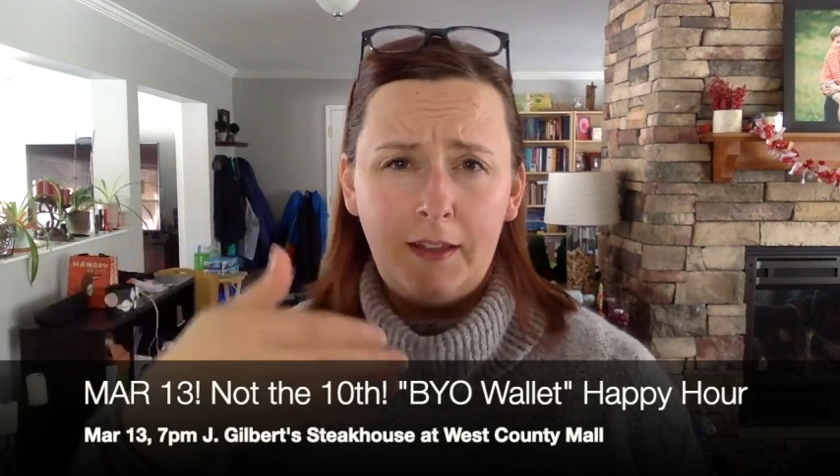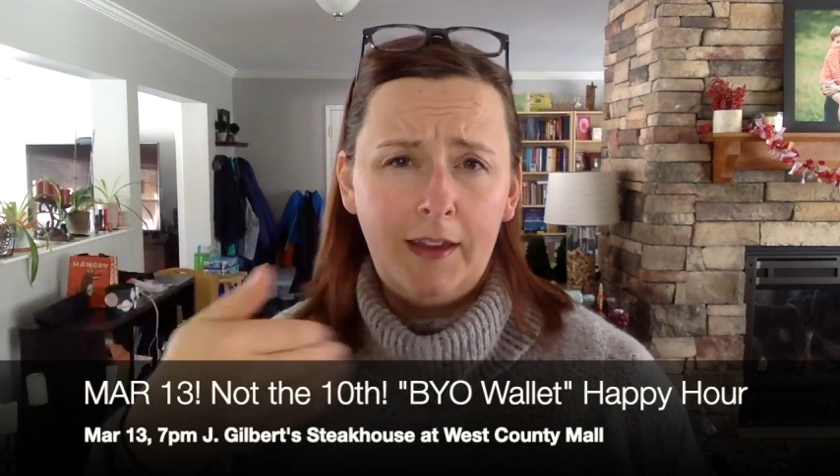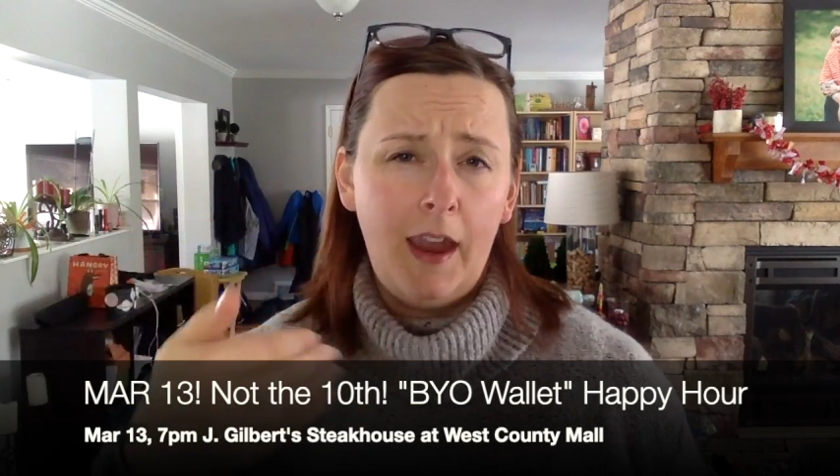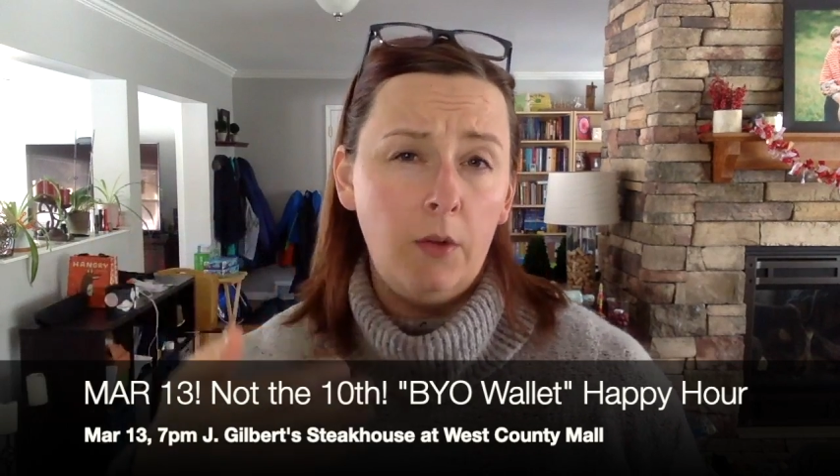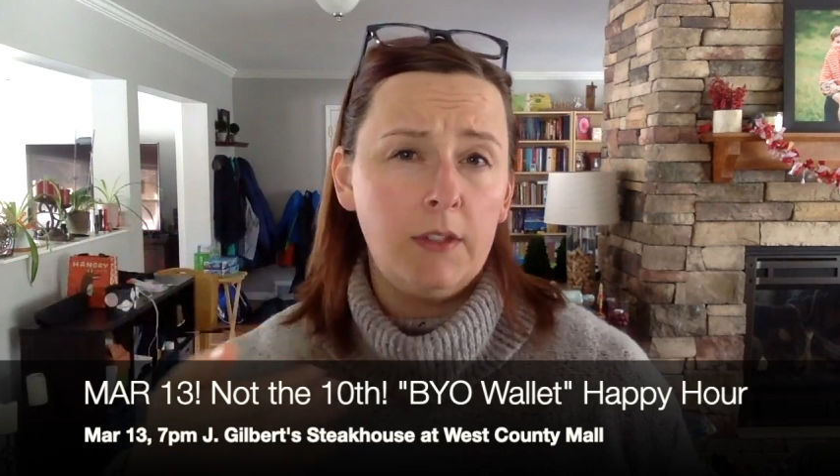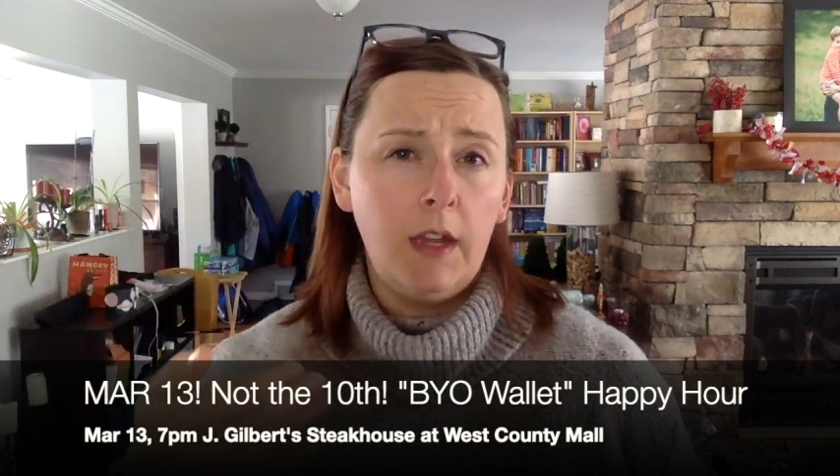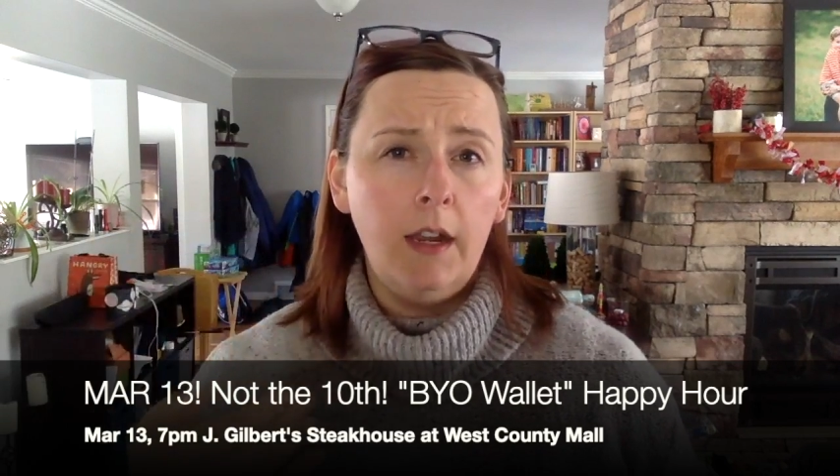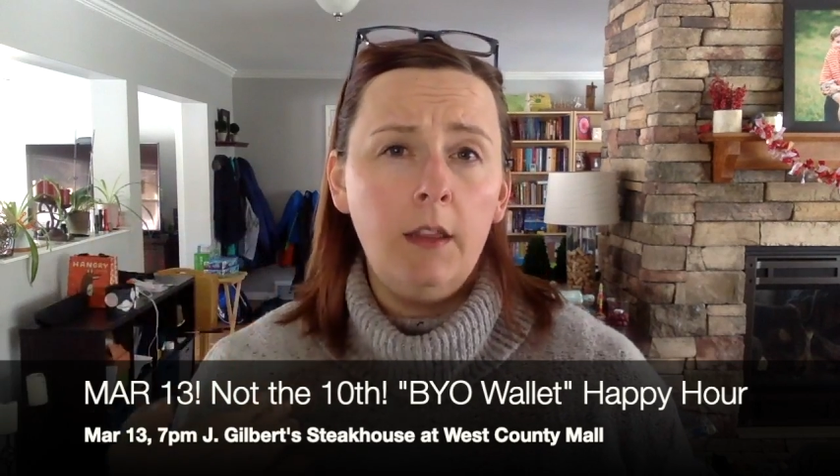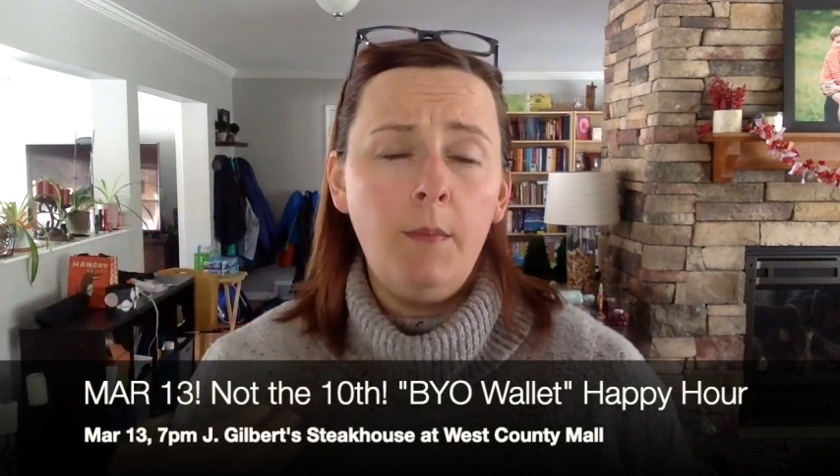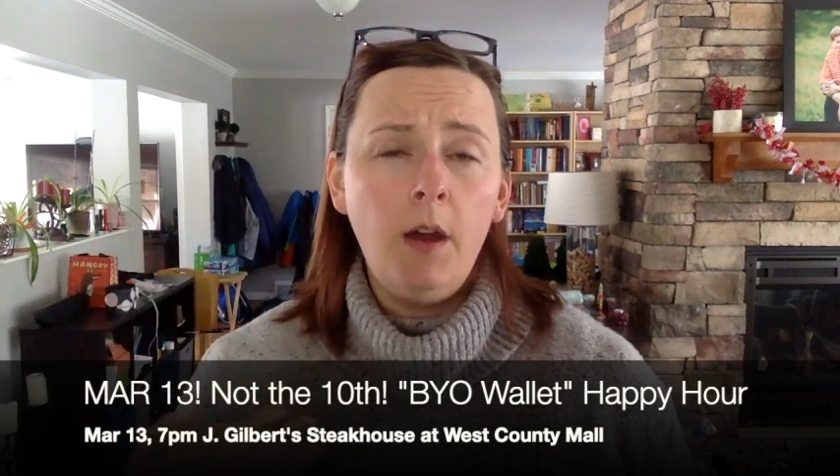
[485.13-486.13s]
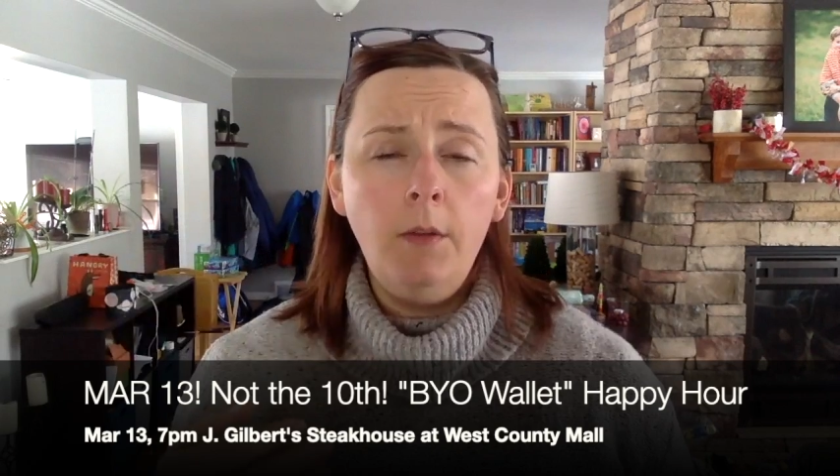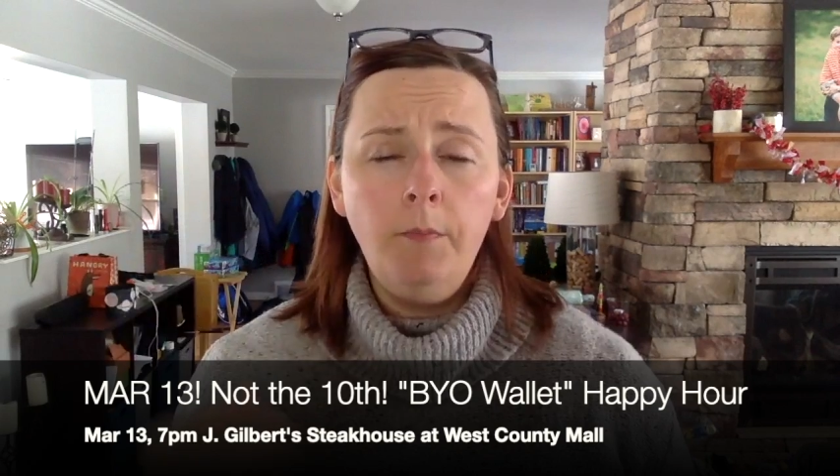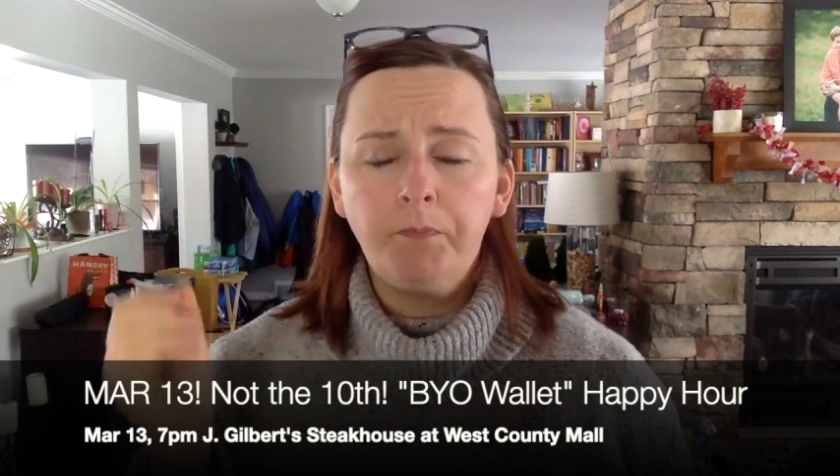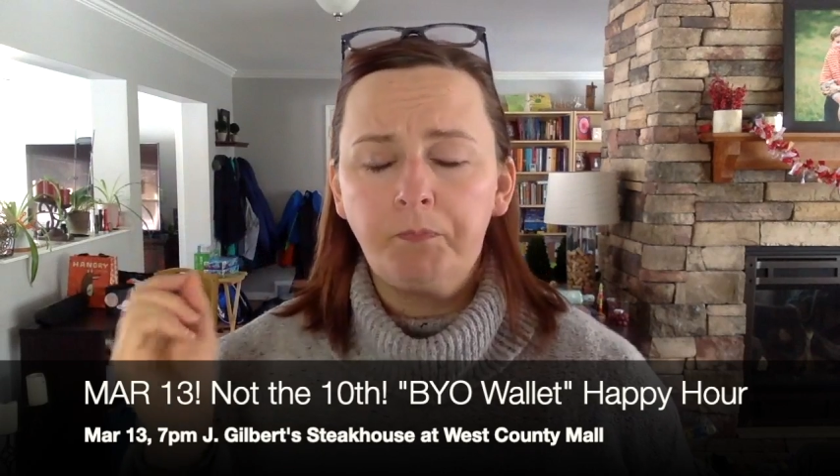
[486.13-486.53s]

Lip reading: like outside of the mall